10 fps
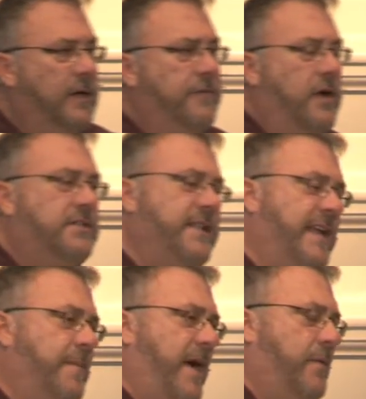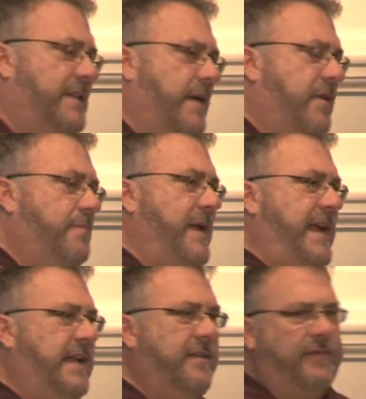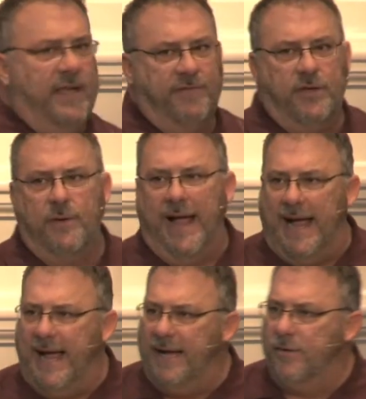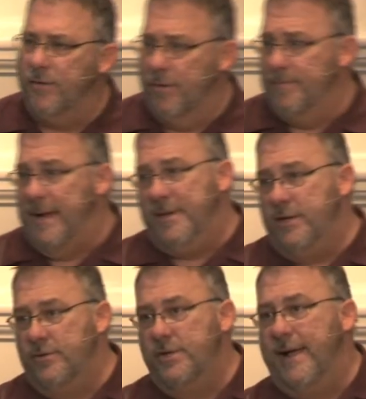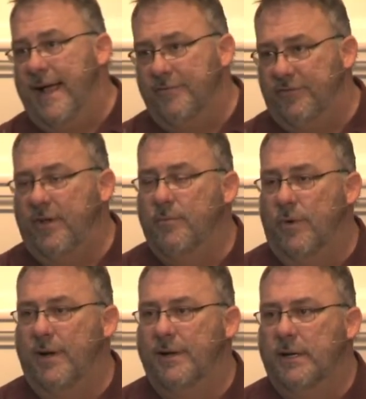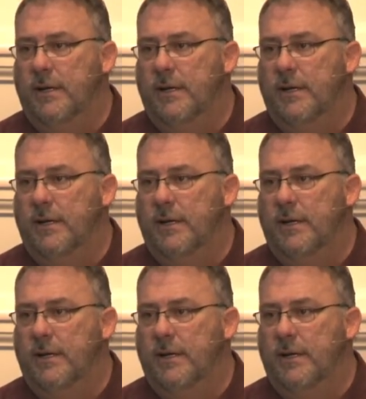Folks, think about what that would mean if you had, or maybe you do have someone,